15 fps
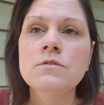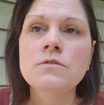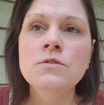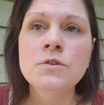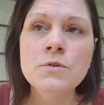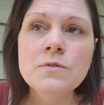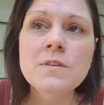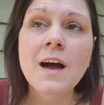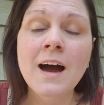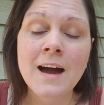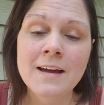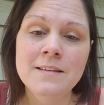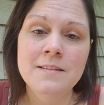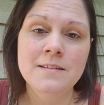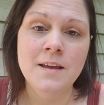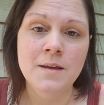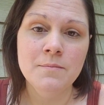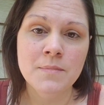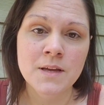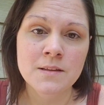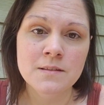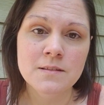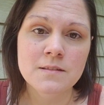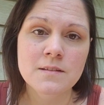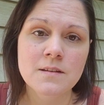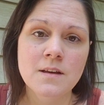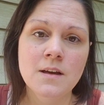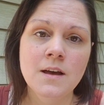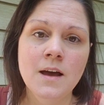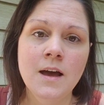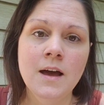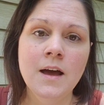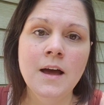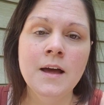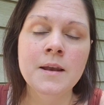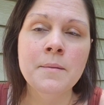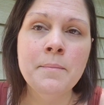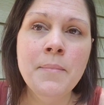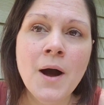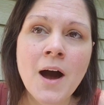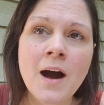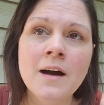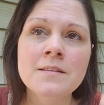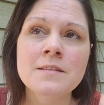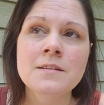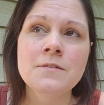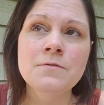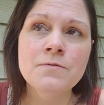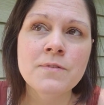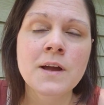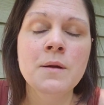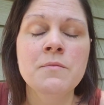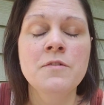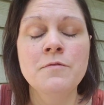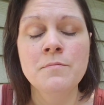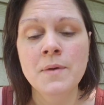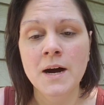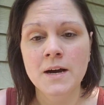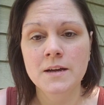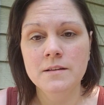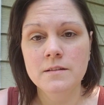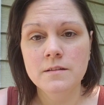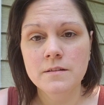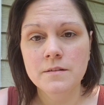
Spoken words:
Use I statements and a positive frame of mind.